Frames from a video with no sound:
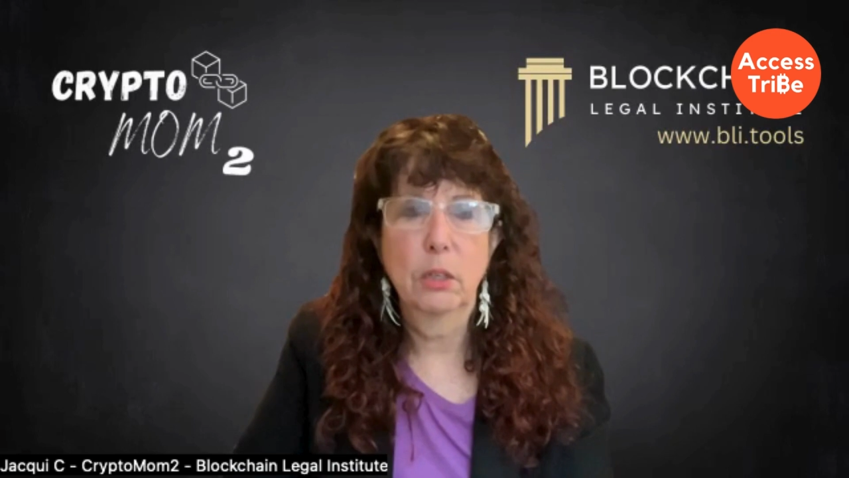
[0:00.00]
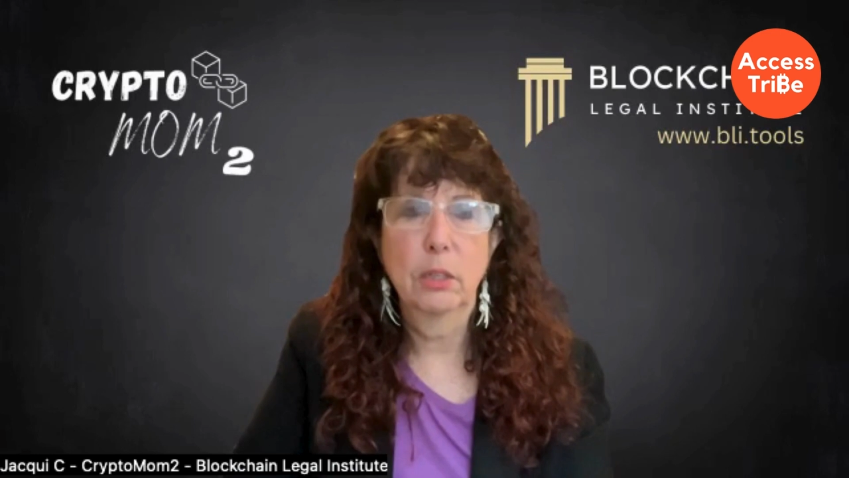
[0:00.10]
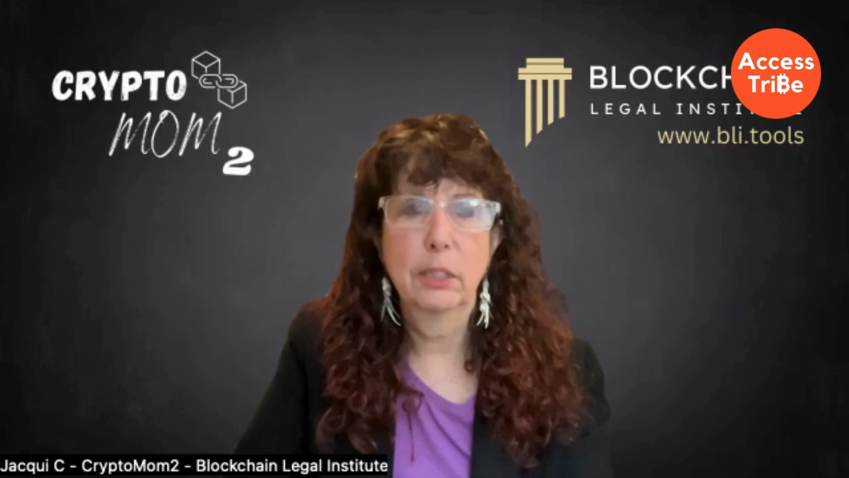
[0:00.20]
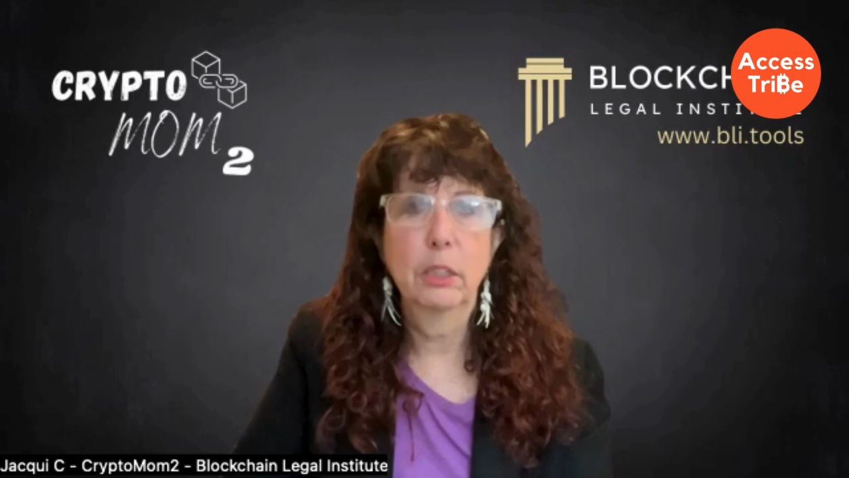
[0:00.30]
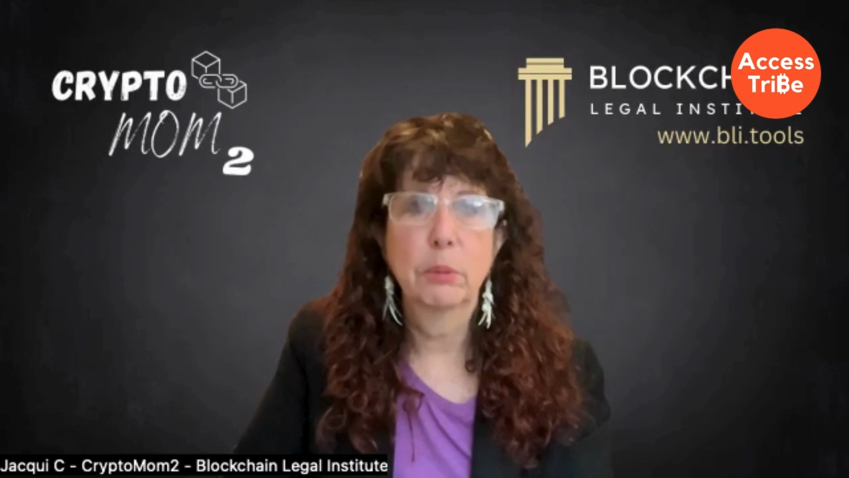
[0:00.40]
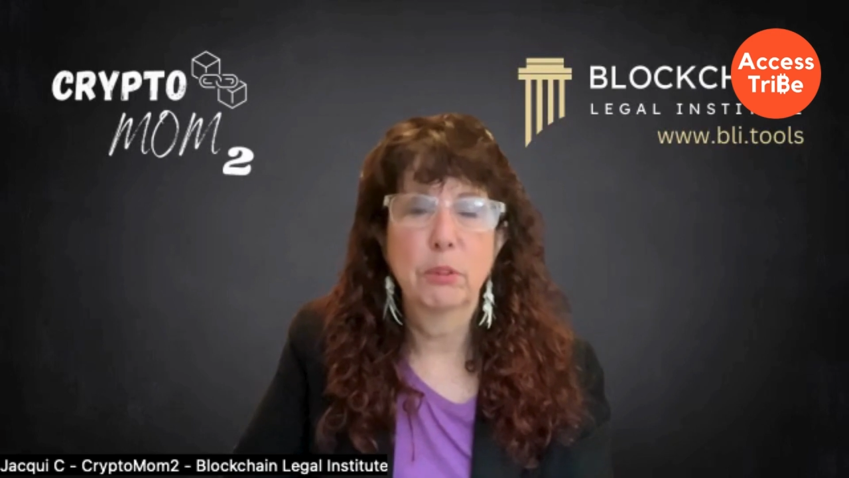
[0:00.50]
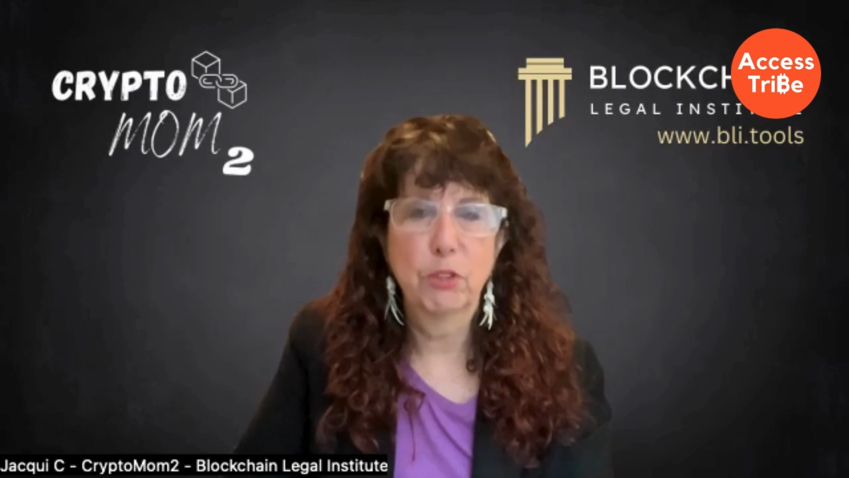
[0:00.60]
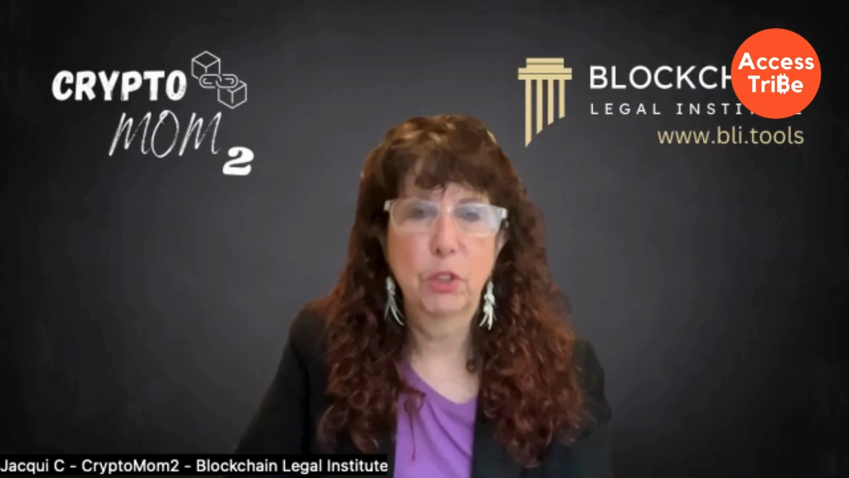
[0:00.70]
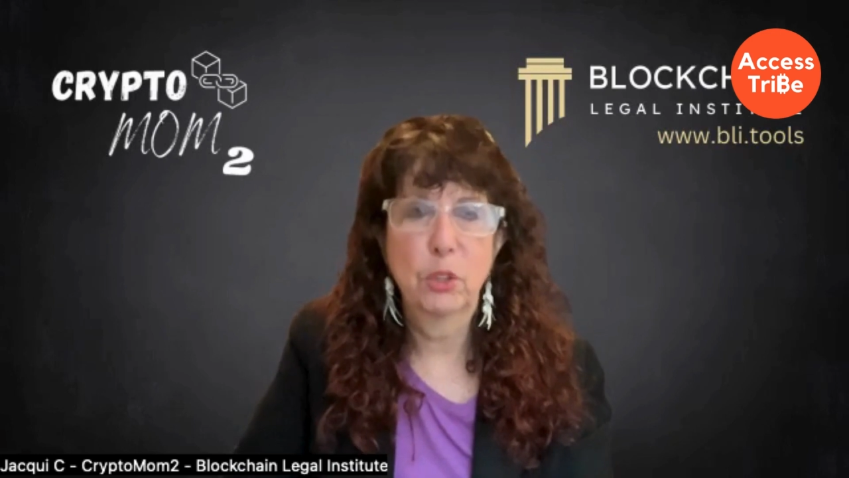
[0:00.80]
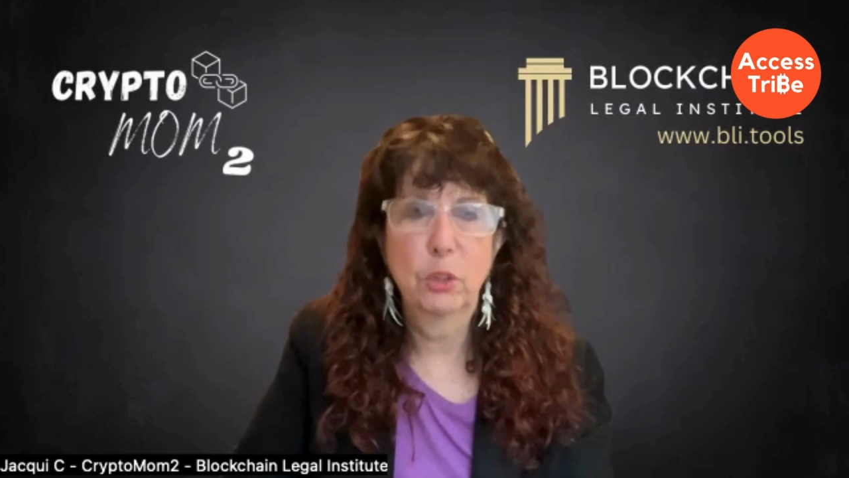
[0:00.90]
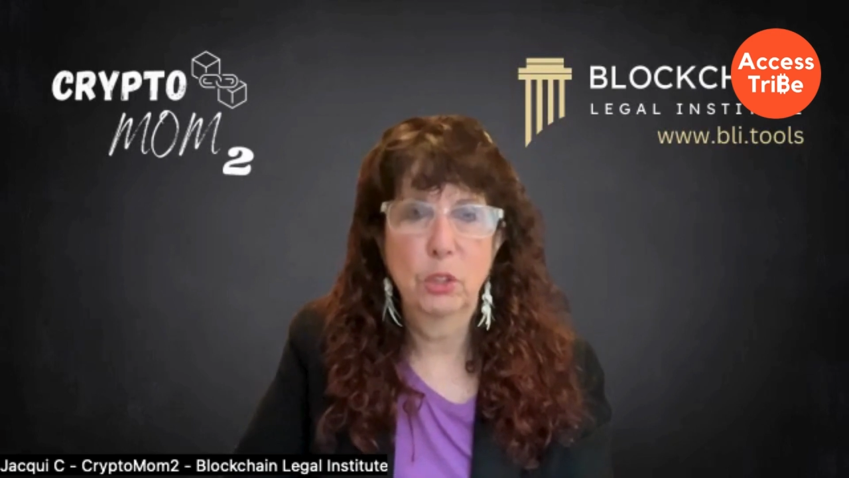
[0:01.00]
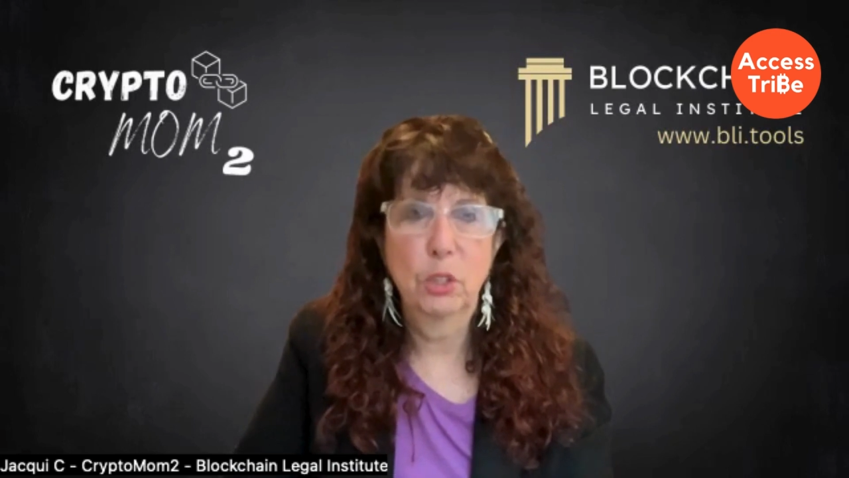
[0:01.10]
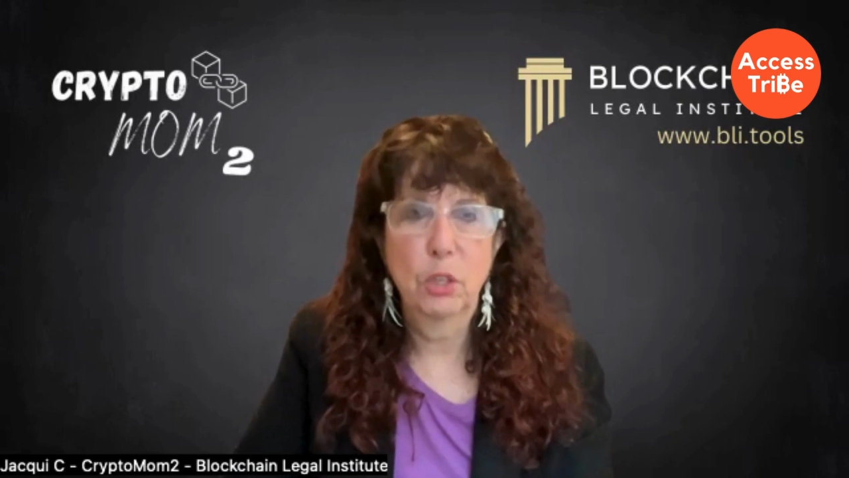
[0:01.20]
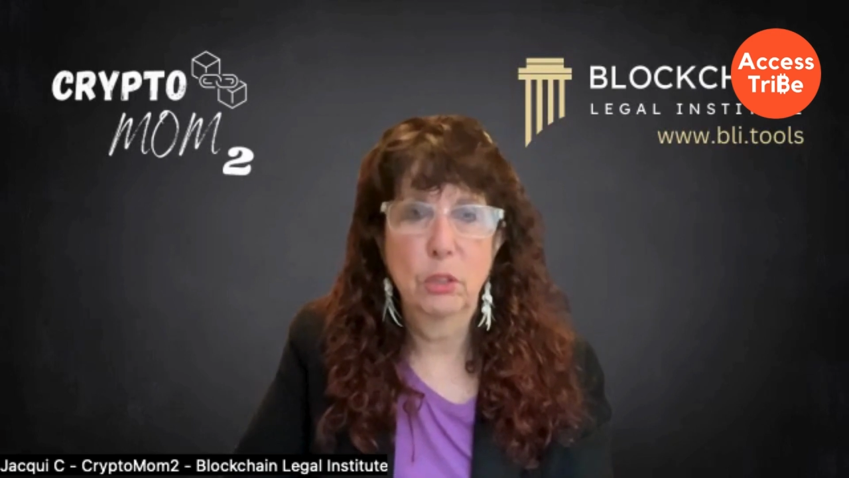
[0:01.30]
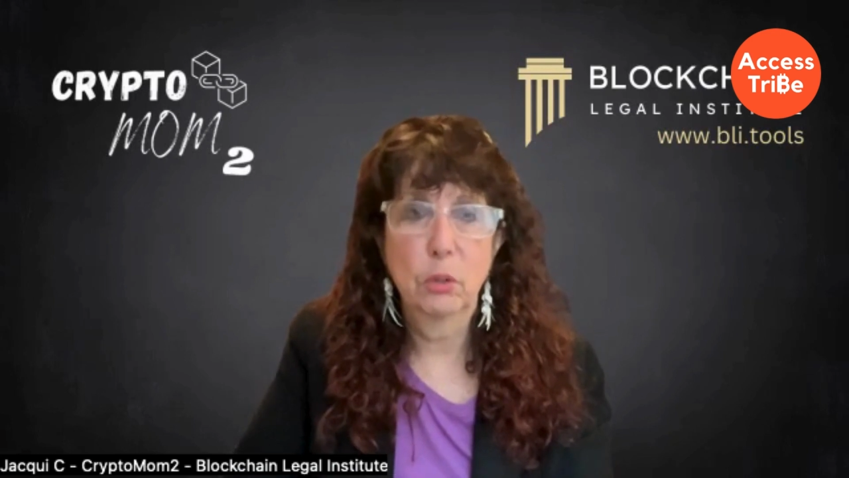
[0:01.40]
a little bit farther
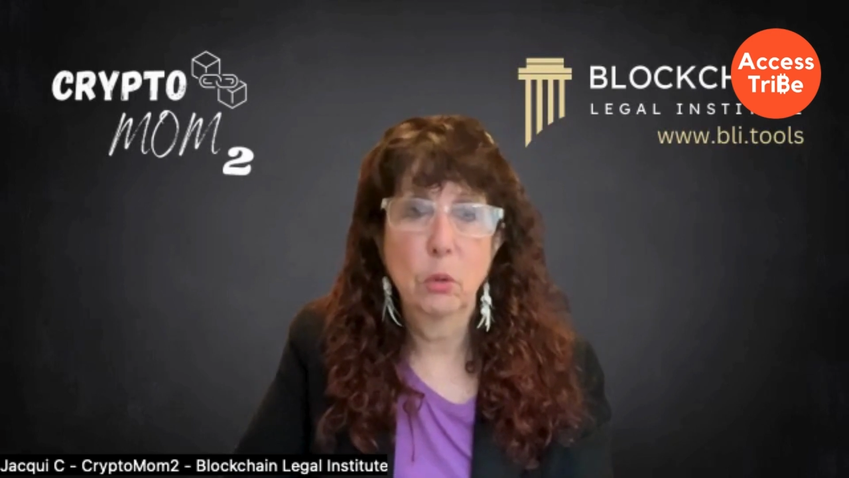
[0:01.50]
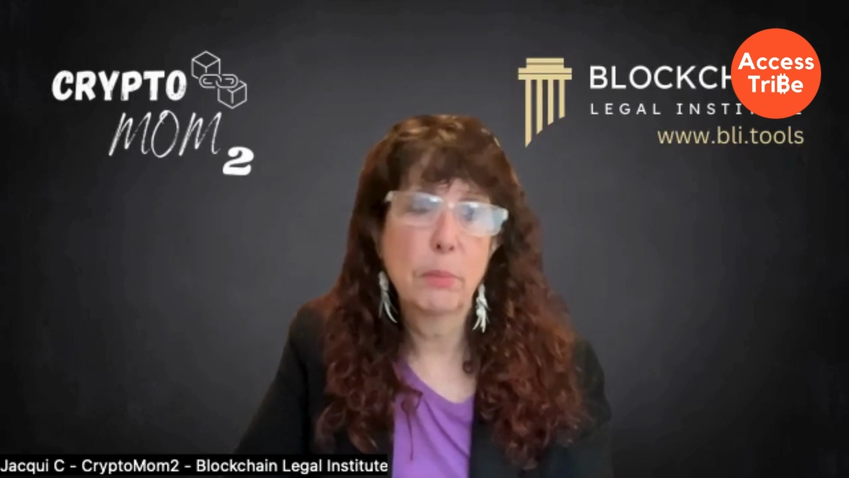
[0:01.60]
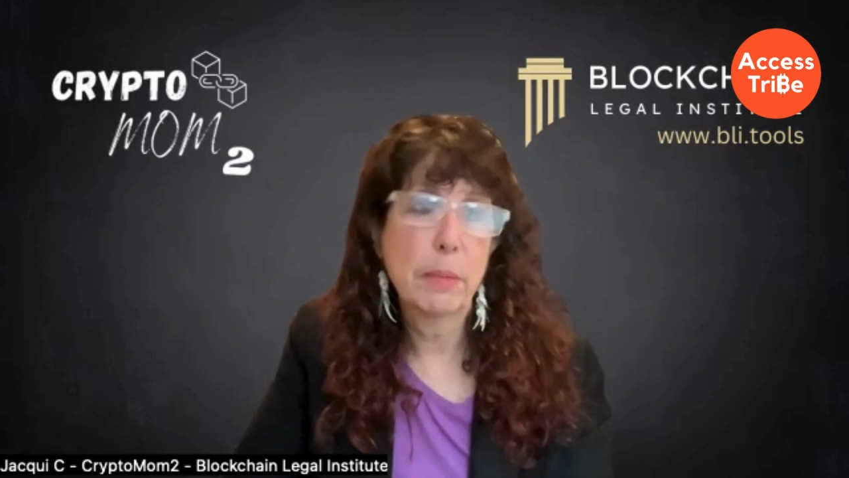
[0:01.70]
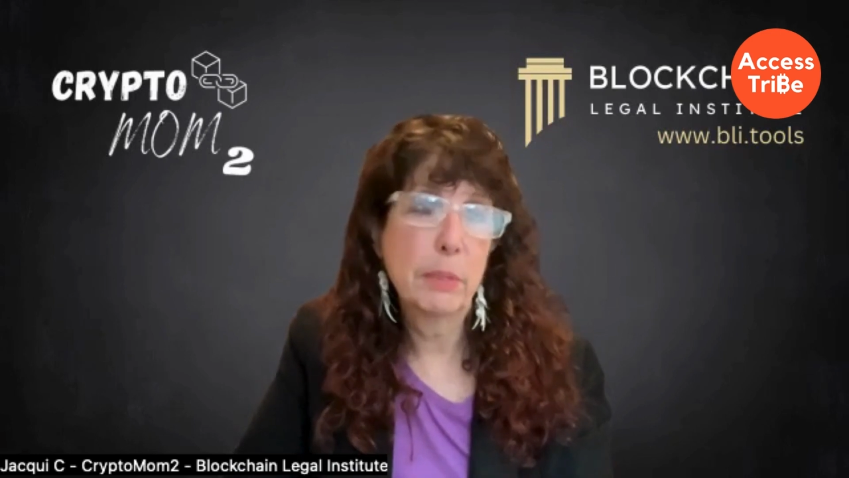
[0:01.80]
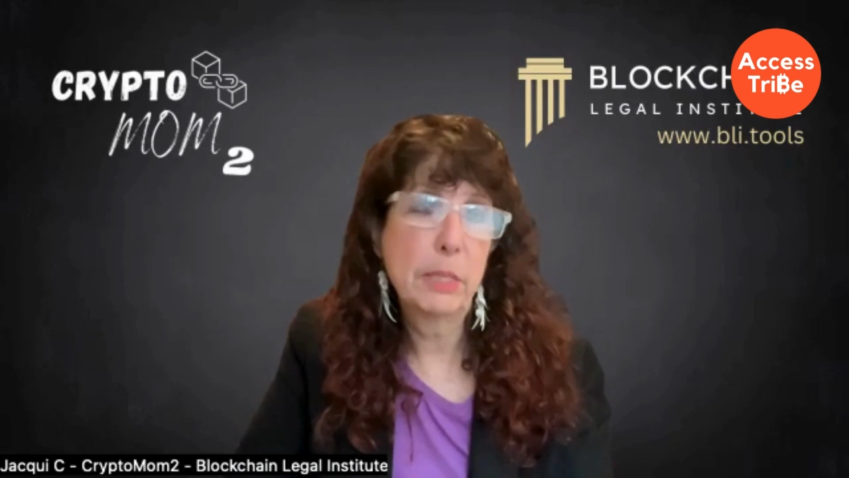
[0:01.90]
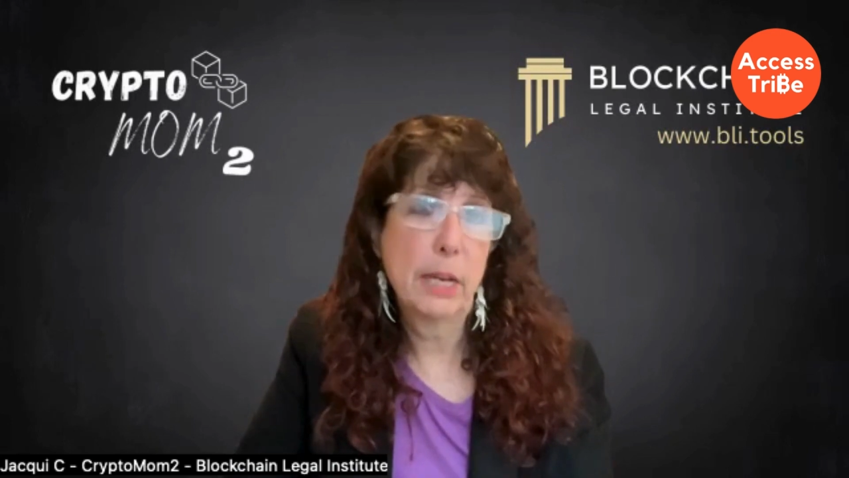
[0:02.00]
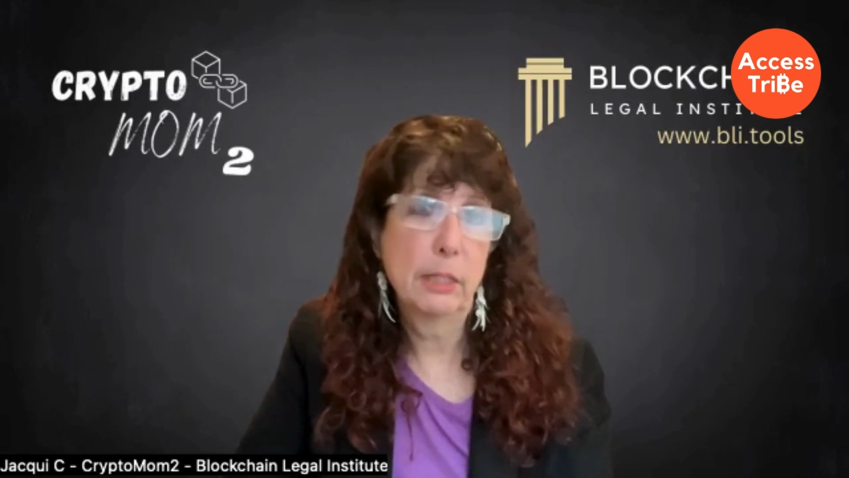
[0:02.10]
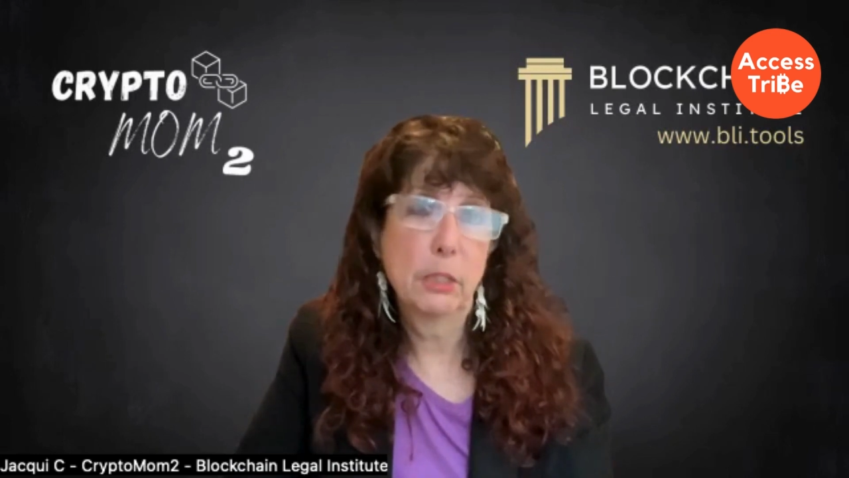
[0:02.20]
along, or maybe not.